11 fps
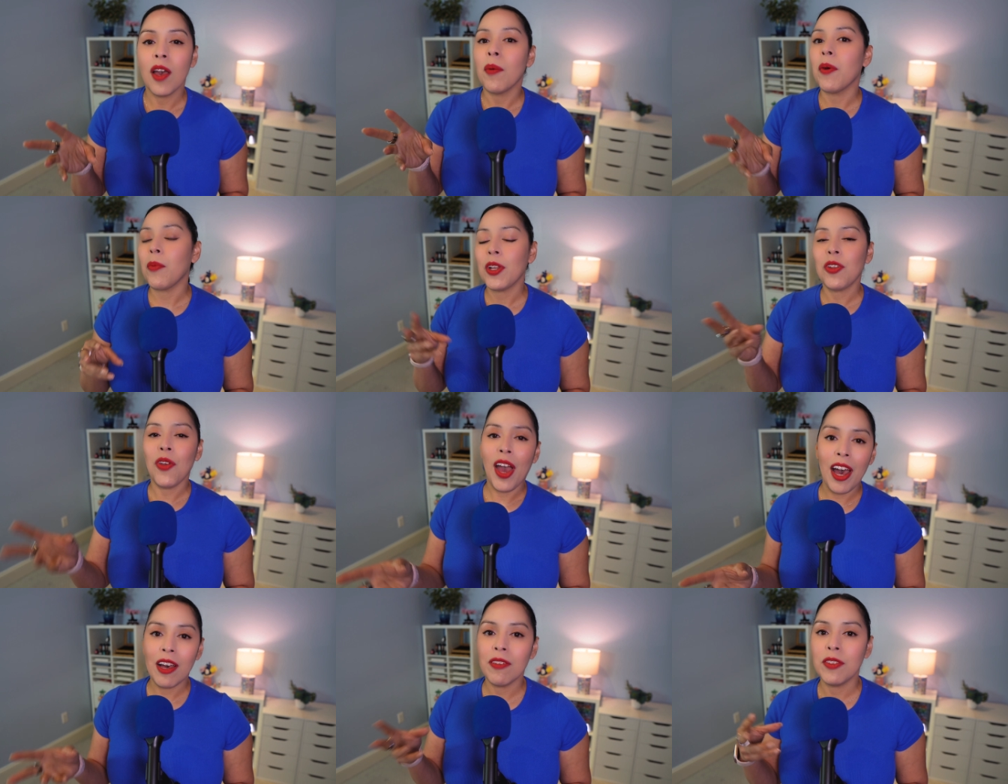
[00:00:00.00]
but when you
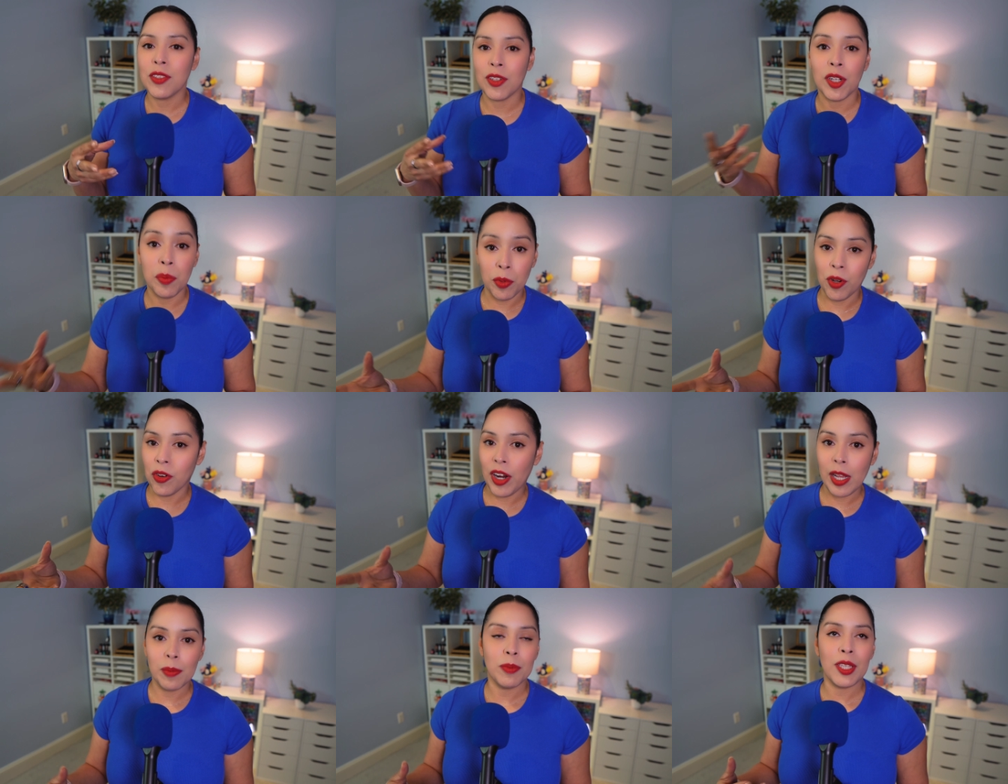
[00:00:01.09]
have certain
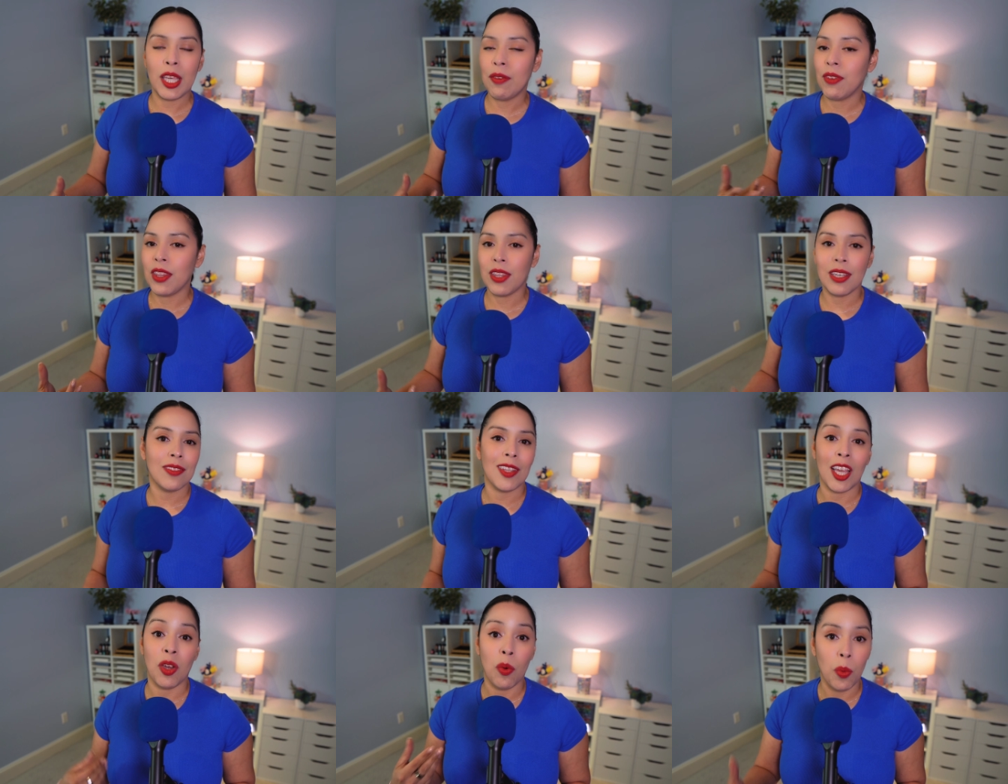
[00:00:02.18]
programs, even things
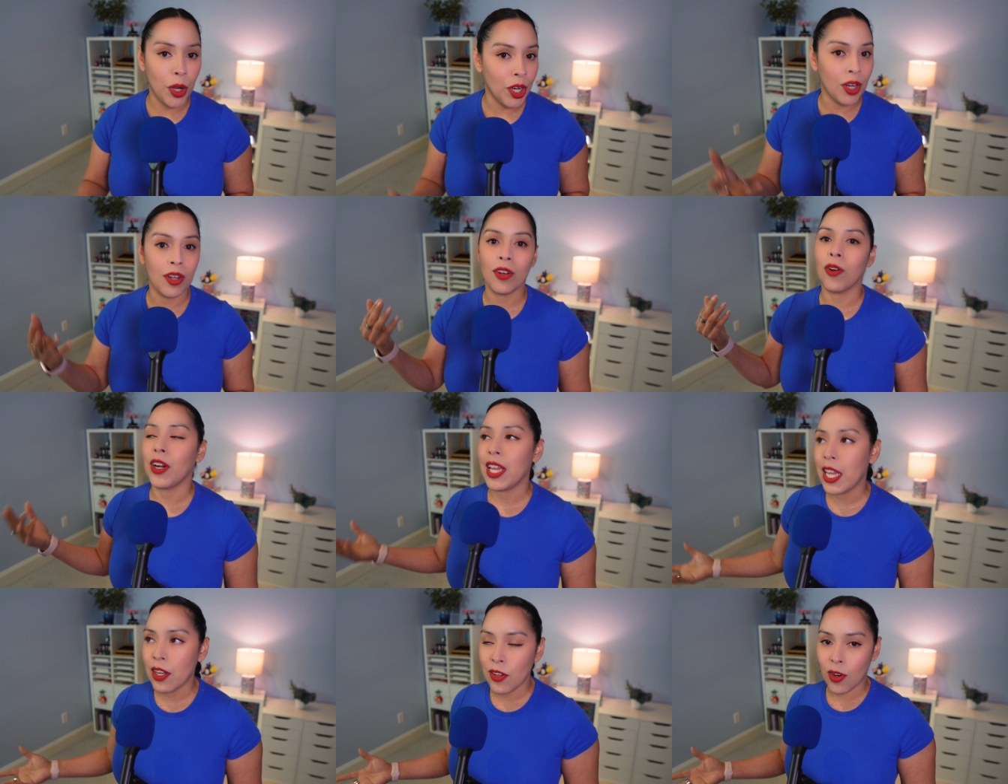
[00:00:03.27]
like Word or
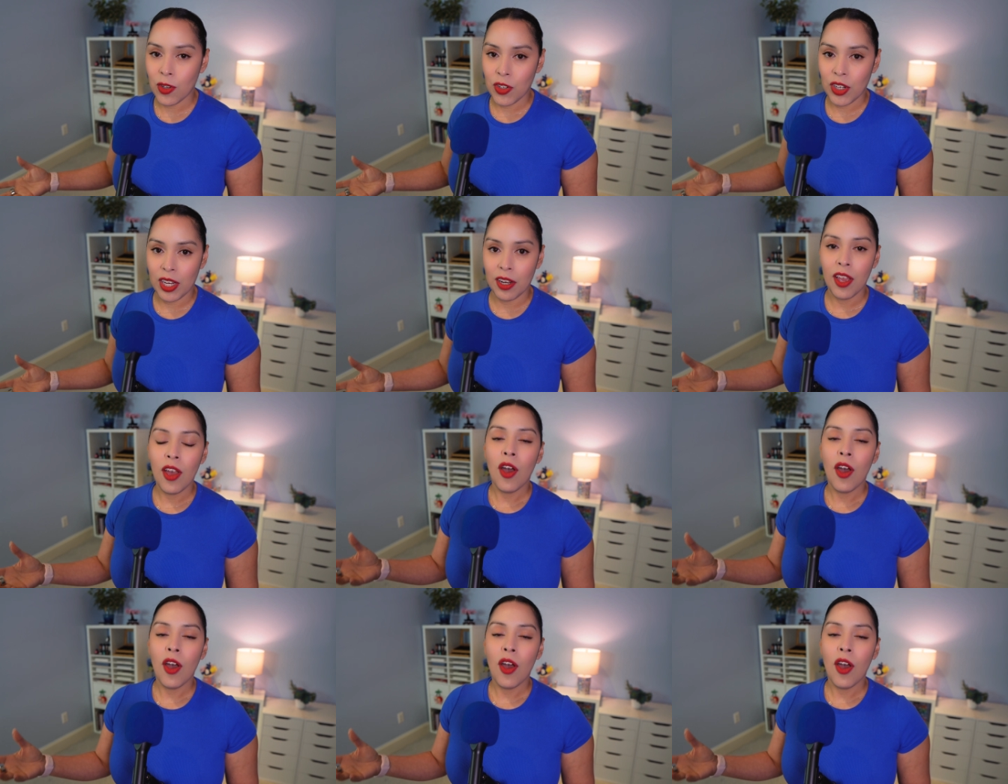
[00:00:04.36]
in Notion,